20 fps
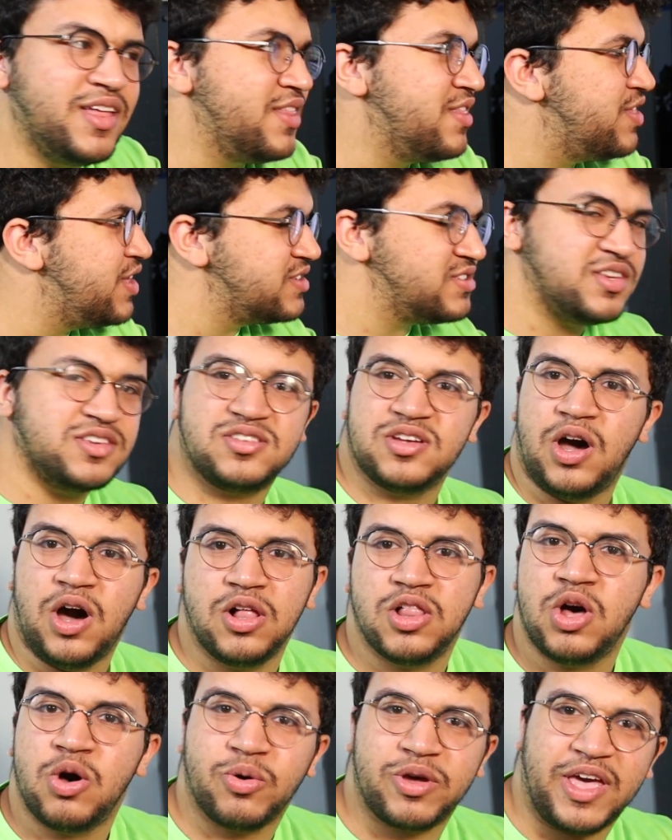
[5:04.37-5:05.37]
then this is
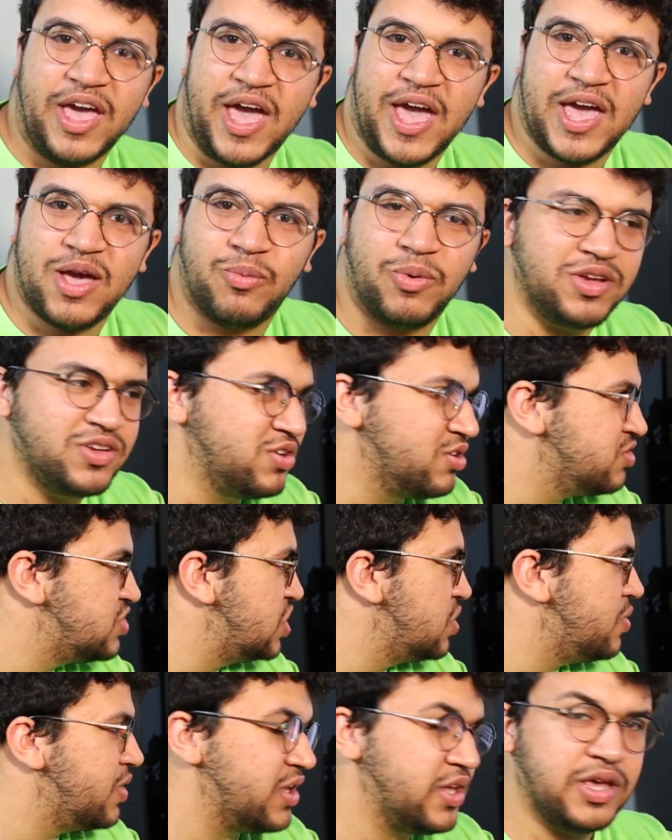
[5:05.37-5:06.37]
all okay what you're
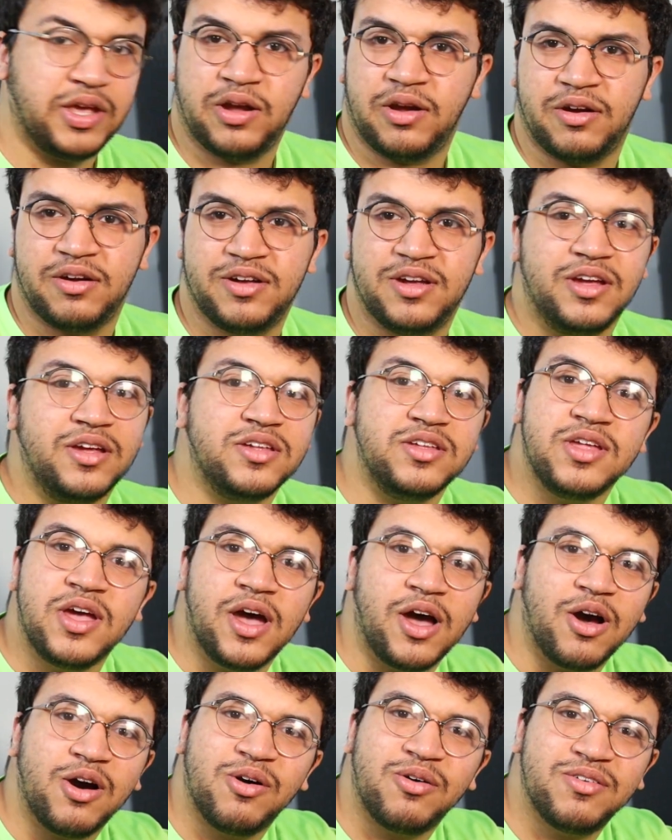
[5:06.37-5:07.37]
doing here.
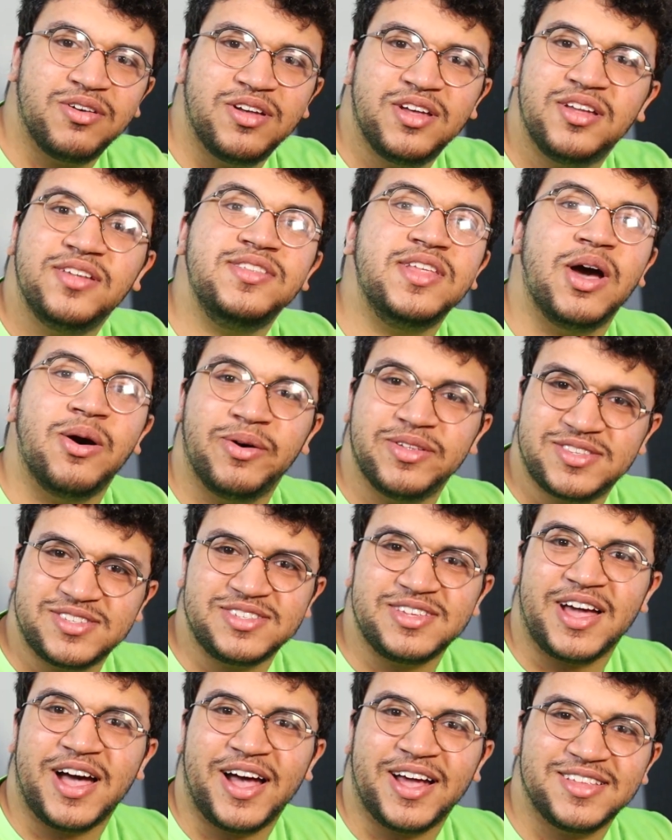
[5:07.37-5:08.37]
No. No, it's
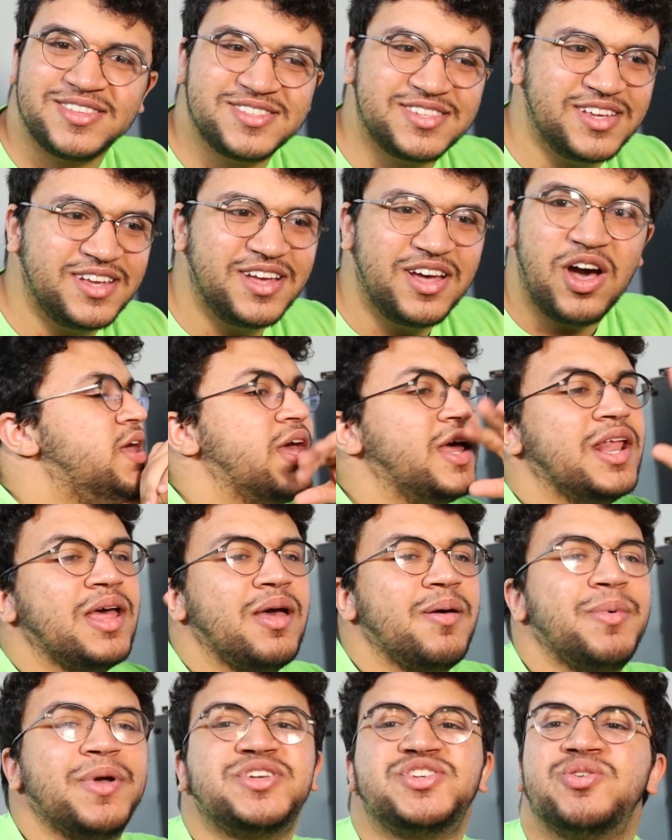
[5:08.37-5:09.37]
not. And
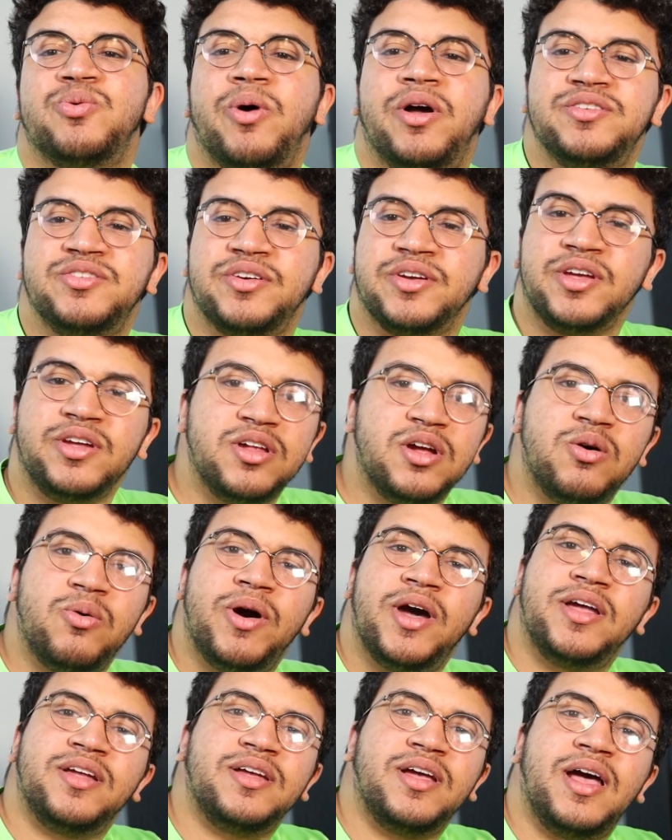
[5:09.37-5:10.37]
I bet you're wondering, you know
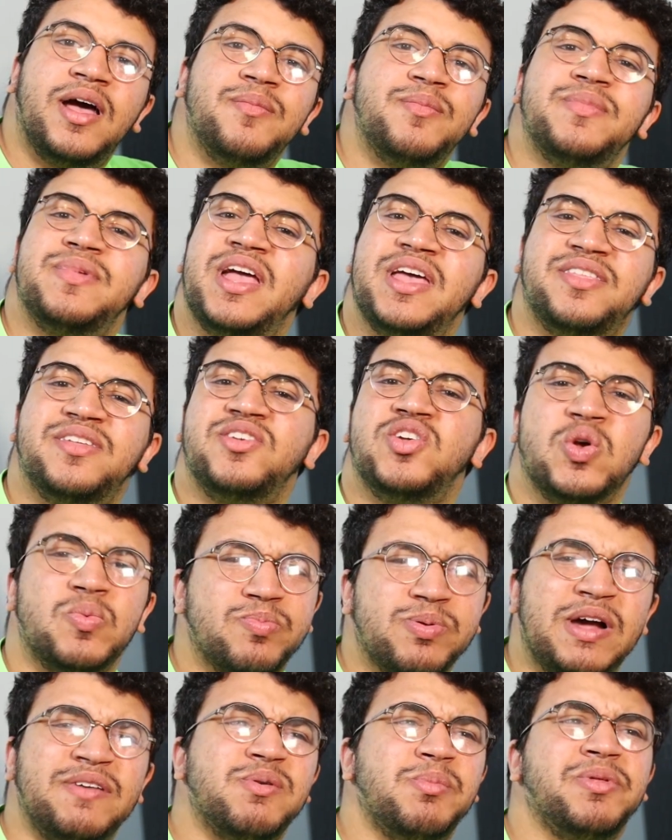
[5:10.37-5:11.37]
what, Nathan, you're
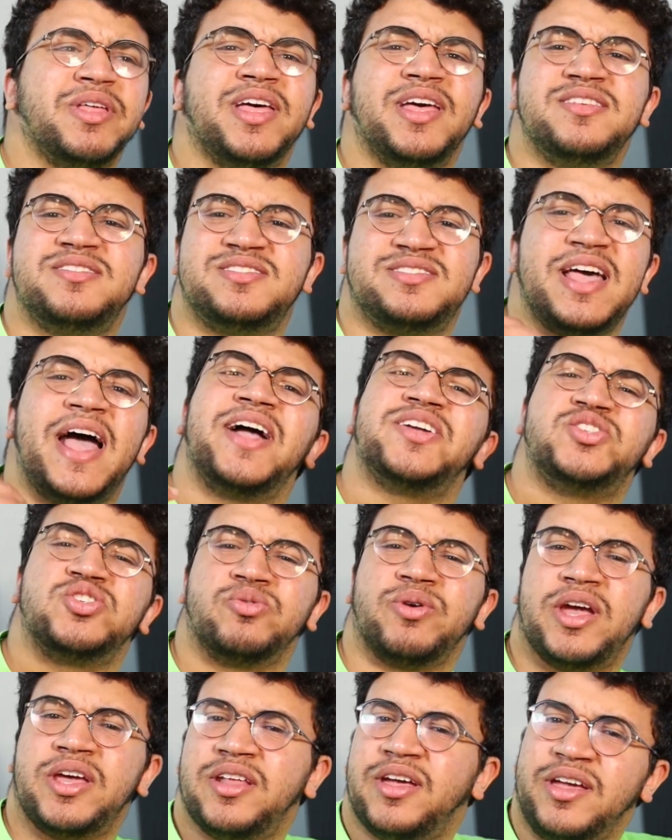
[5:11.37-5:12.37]
probably
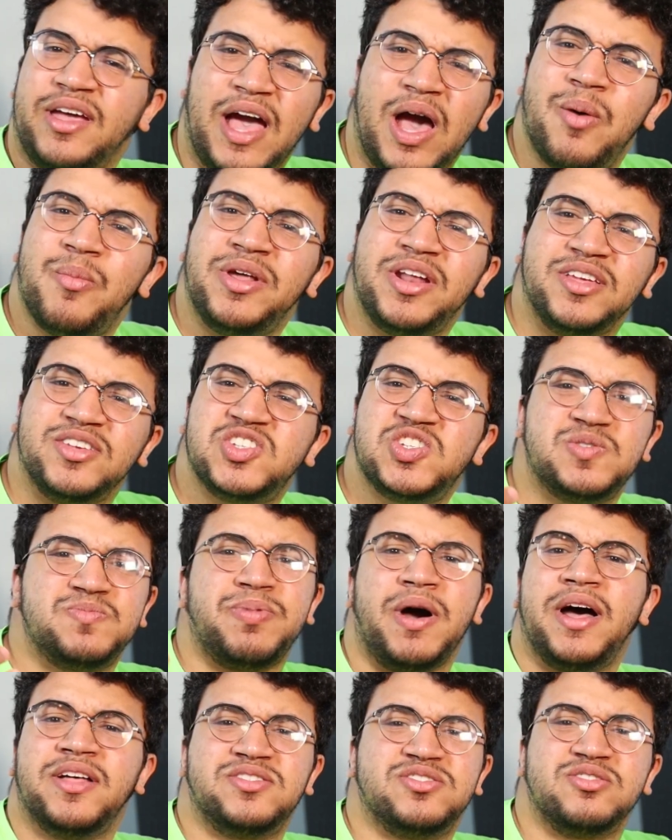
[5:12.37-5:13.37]
exaggerating how many
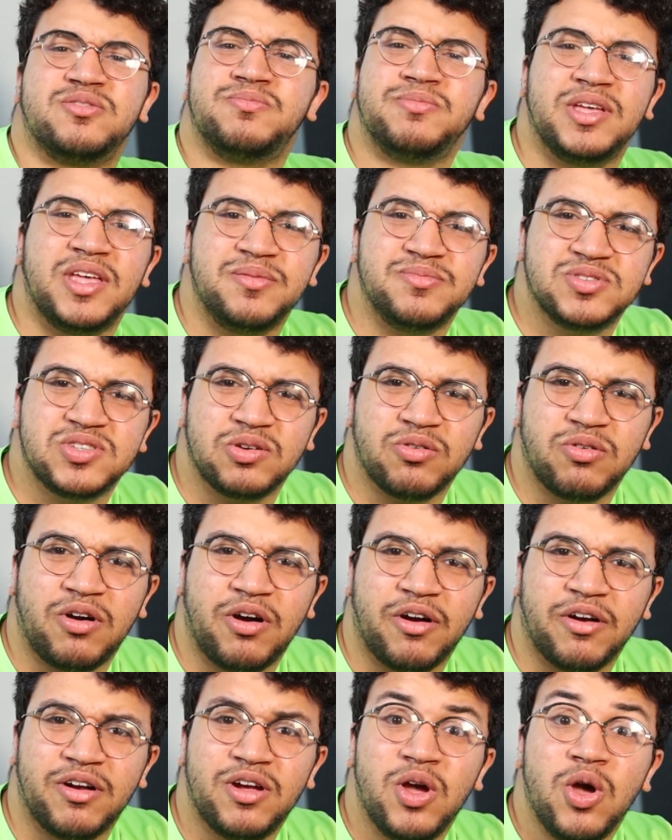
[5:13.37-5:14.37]
sponsored memes there
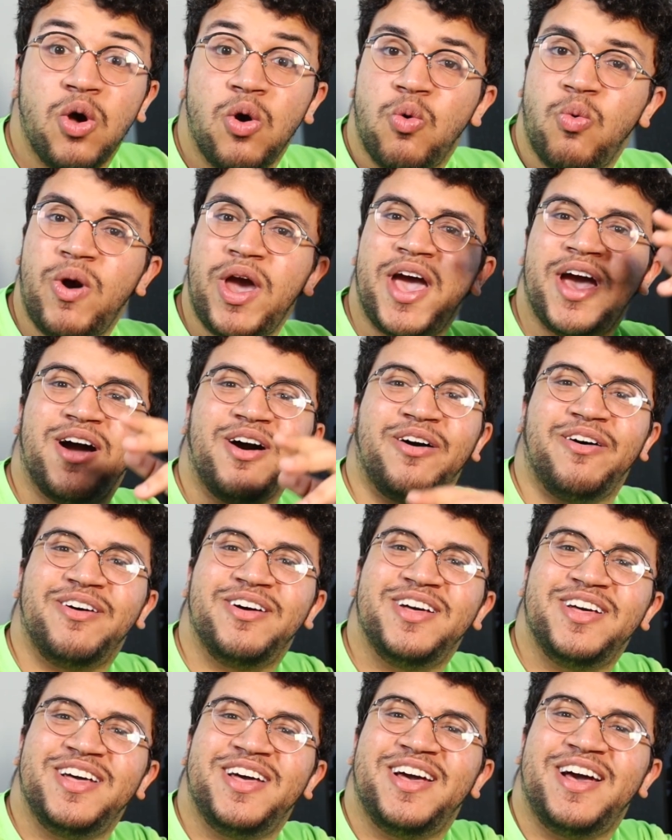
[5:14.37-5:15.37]
are. Well,
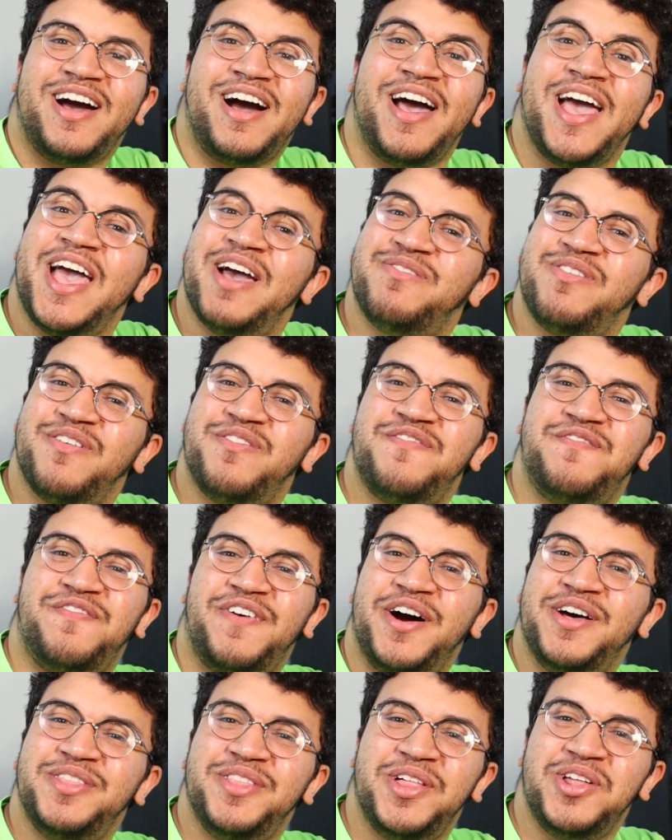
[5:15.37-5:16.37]
I have a
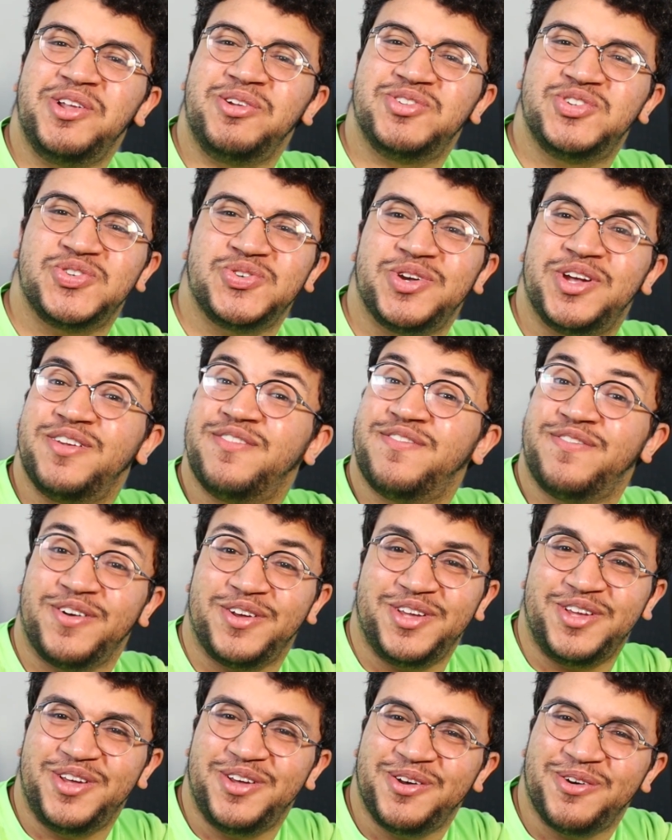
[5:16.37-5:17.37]
fun little treat for
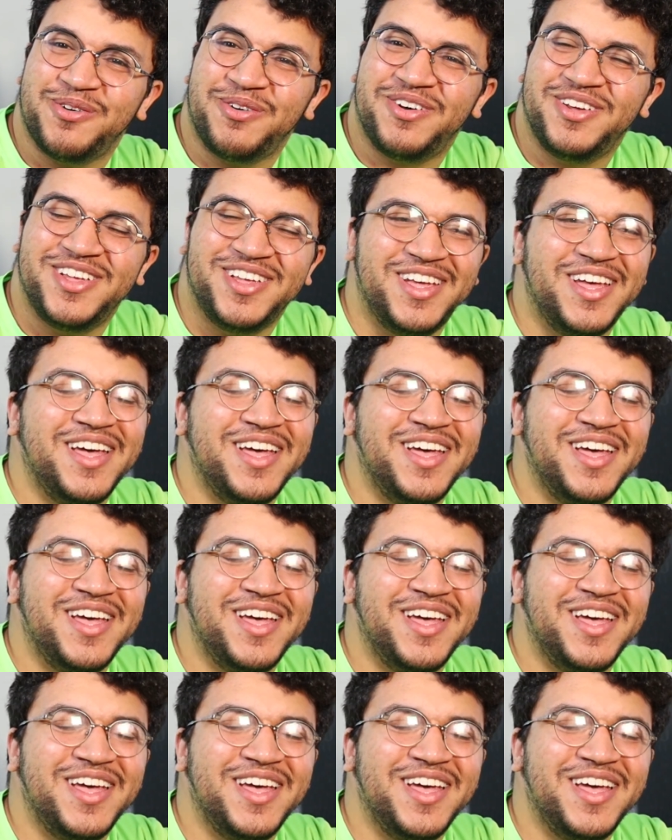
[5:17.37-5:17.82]
you.